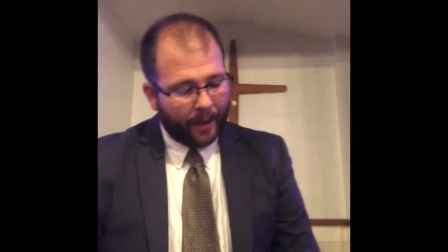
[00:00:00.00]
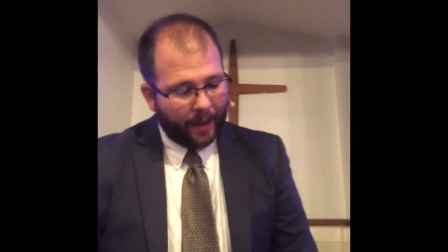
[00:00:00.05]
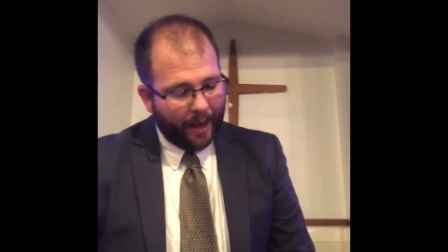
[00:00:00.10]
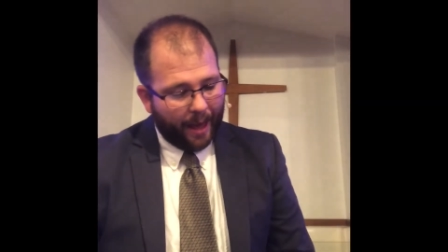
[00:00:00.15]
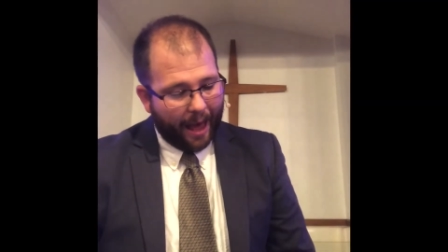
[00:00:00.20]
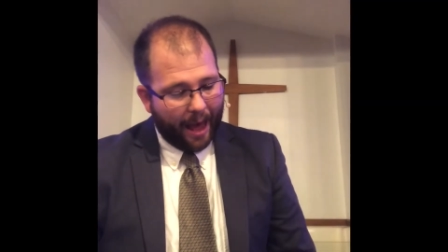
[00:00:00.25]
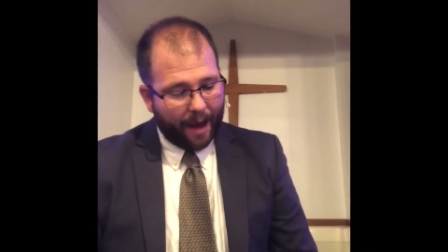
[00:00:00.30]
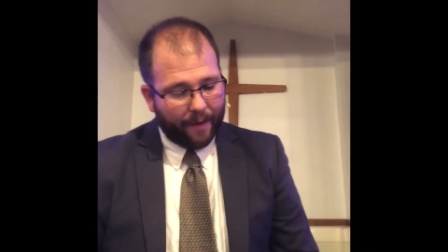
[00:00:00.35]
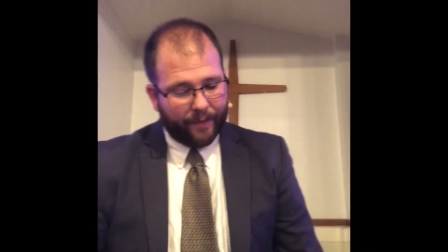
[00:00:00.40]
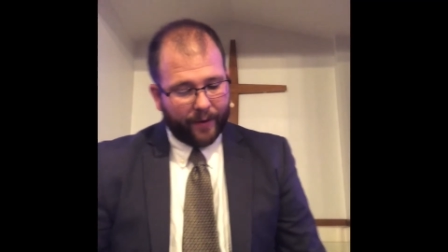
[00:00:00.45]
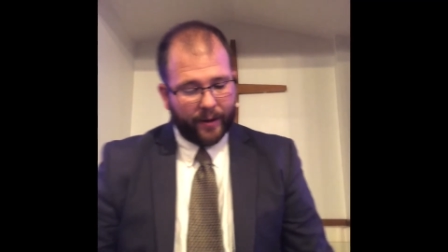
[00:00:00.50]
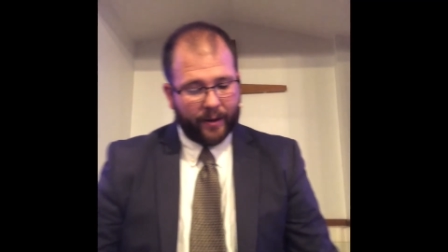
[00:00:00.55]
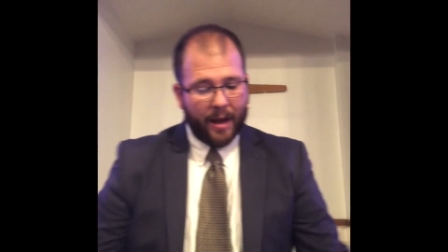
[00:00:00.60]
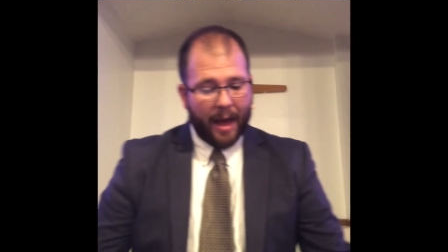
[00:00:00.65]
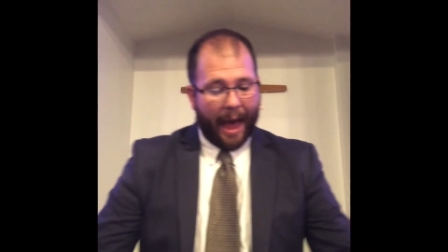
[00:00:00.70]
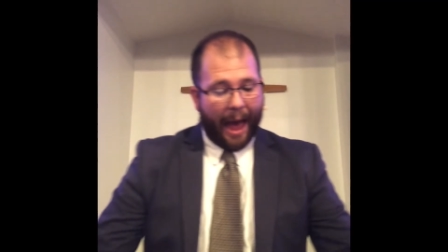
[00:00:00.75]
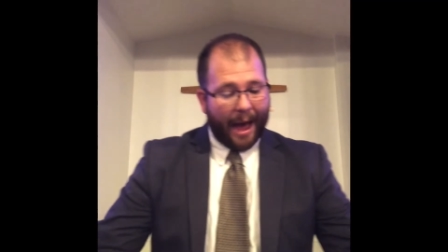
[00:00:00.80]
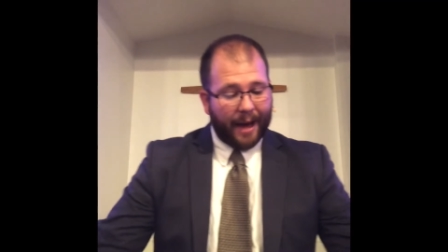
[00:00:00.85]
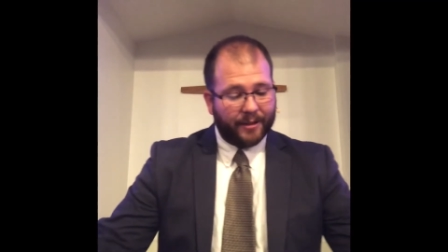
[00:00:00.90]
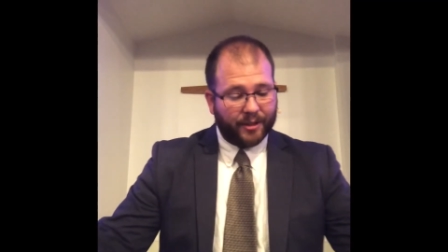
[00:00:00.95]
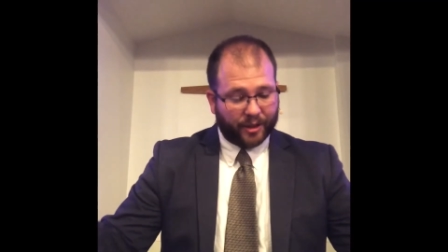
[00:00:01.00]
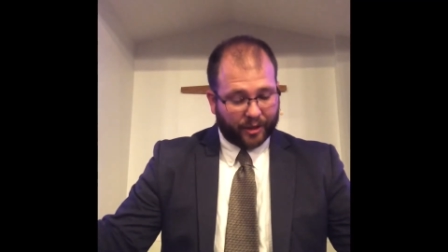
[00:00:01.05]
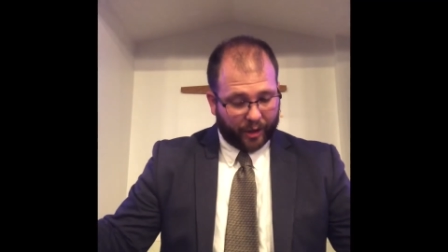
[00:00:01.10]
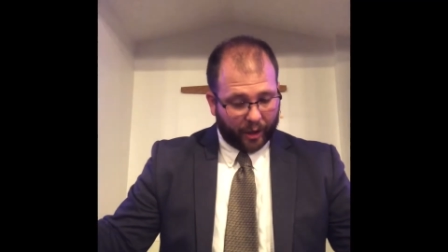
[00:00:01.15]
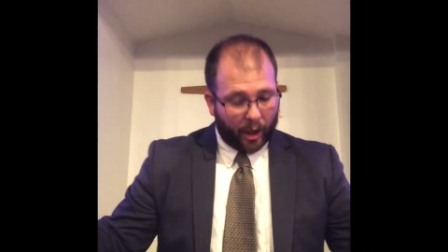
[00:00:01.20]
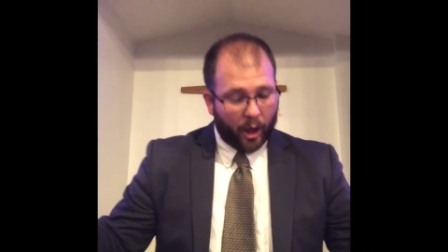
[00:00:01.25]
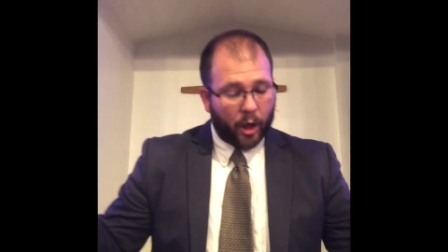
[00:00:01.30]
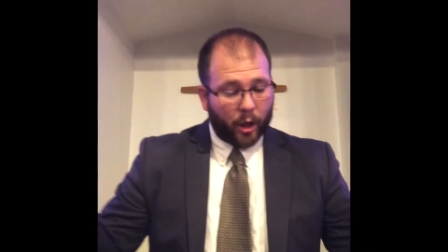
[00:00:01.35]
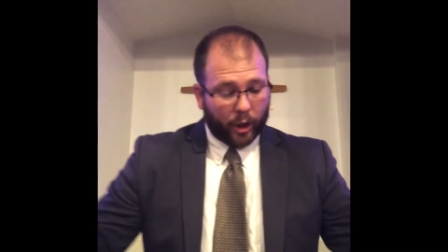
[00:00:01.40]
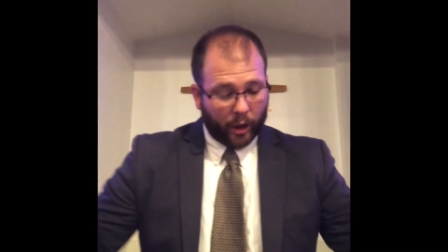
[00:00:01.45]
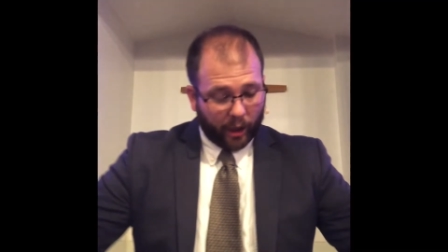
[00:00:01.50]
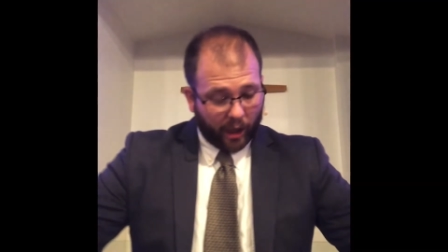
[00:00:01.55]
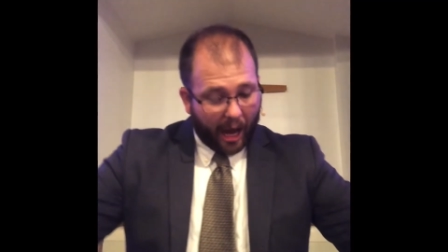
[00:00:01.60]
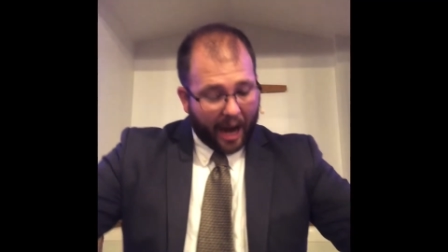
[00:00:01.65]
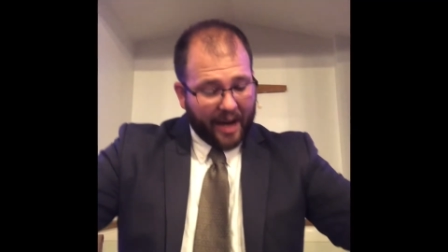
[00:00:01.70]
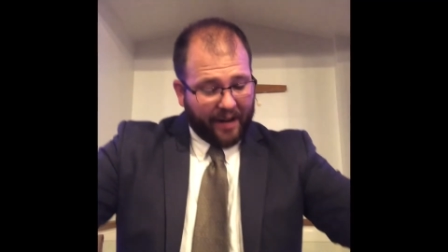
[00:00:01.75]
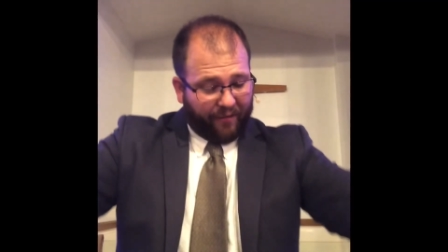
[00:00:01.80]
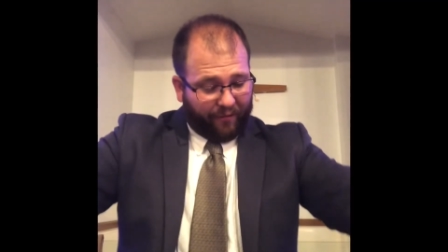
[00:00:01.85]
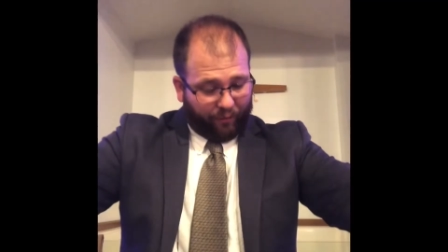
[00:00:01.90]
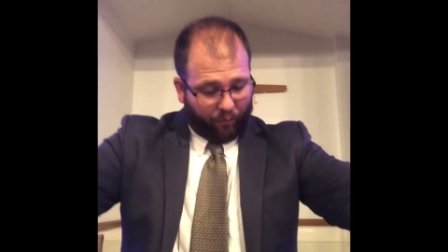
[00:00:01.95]
heaven as the
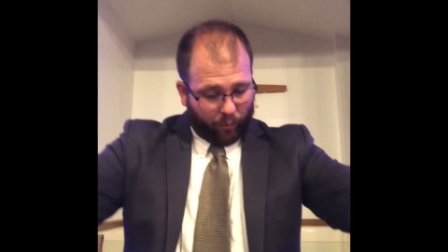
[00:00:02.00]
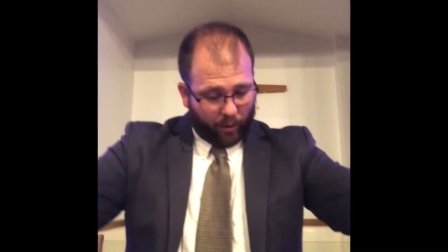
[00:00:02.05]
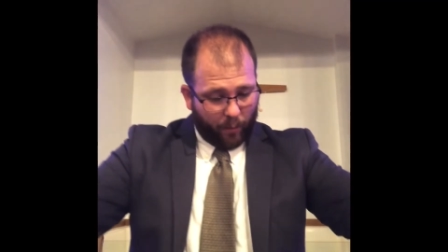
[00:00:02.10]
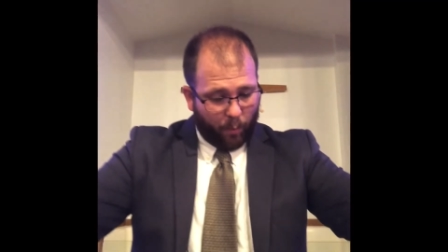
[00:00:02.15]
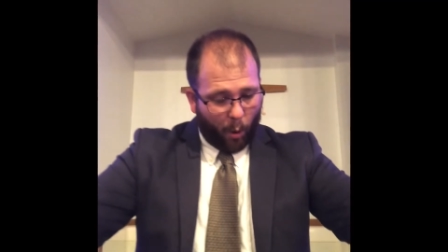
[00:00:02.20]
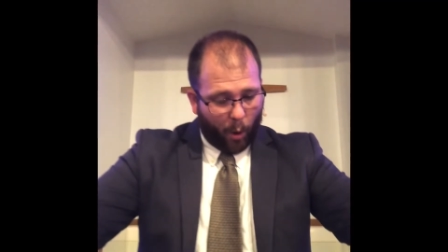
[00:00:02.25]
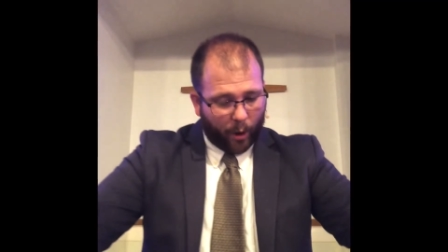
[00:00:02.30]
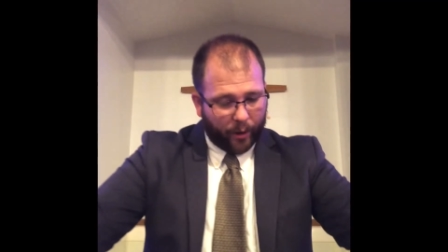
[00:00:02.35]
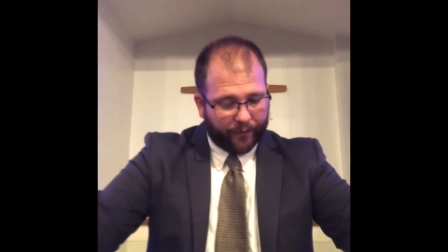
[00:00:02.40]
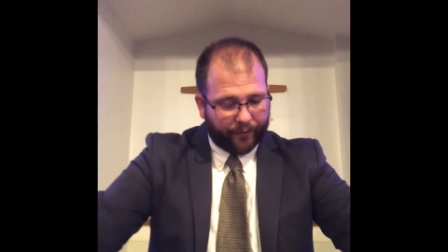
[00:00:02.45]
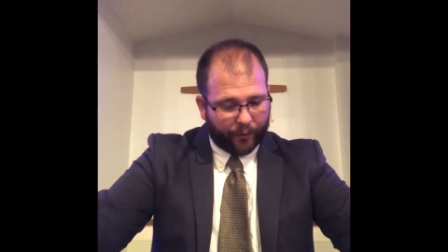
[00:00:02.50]
life reward